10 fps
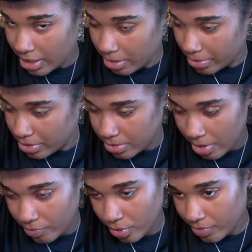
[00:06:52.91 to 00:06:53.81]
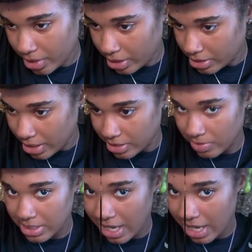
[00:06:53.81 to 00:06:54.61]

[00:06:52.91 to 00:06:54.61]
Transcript: and I'm going to use about 4 for the other side, so it's